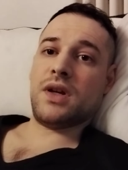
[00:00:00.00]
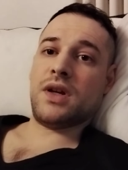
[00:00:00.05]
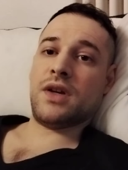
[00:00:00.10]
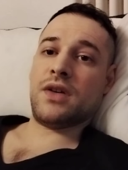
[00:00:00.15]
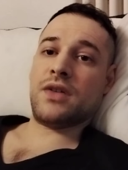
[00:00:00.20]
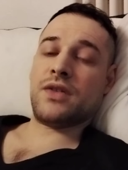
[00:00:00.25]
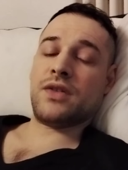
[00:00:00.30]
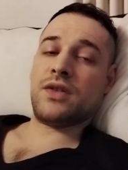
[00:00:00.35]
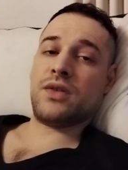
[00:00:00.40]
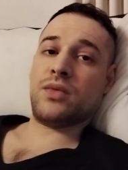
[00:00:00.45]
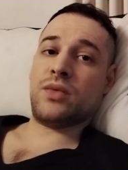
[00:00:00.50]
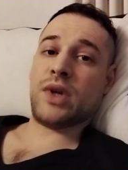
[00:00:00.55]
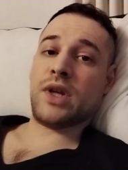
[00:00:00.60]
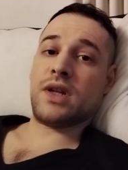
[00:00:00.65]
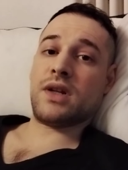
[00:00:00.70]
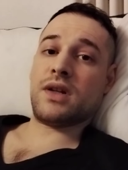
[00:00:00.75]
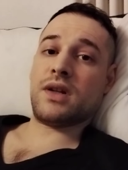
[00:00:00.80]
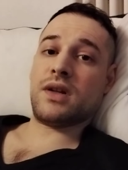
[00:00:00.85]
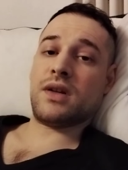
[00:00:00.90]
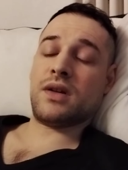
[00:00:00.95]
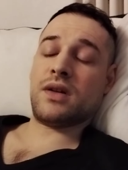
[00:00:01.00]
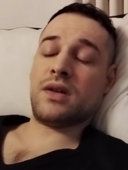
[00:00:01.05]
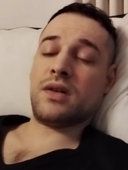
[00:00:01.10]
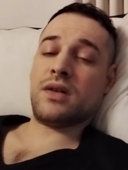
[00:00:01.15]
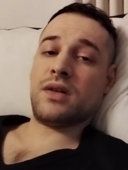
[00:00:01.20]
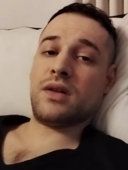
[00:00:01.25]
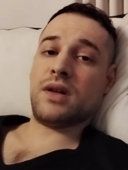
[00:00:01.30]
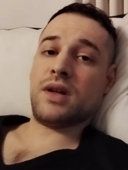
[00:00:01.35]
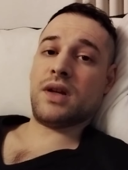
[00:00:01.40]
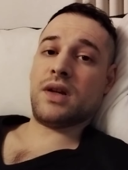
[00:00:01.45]
as the red
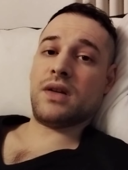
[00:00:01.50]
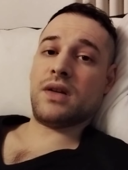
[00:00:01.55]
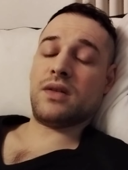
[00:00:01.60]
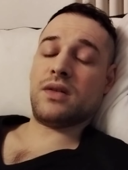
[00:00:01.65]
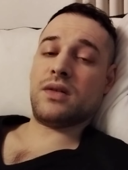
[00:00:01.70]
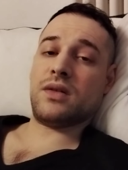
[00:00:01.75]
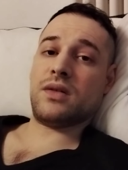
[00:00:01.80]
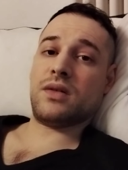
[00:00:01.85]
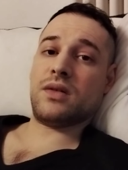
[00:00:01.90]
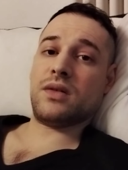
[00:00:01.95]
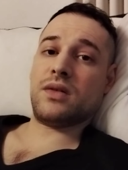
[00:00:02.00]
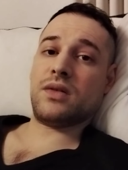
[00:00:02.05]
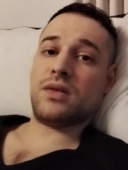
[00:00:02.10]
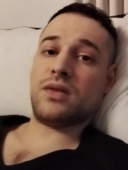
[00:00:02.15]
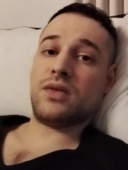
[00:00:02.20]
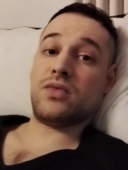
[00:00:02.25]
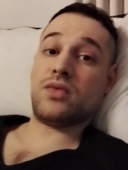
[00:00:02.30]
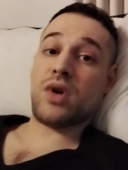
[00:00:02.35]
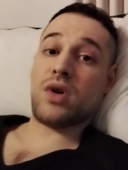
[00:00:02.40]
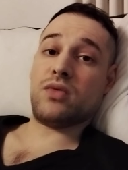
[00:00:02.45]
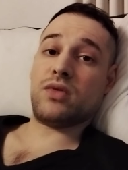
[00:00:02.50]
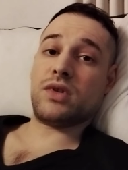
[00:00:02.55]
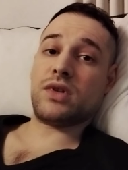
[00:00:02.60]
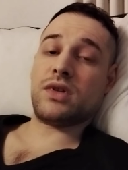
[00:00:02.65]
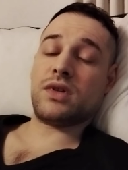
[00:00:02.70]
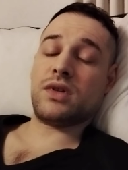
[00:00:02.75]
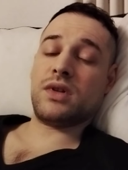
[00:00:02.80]
light, the ground,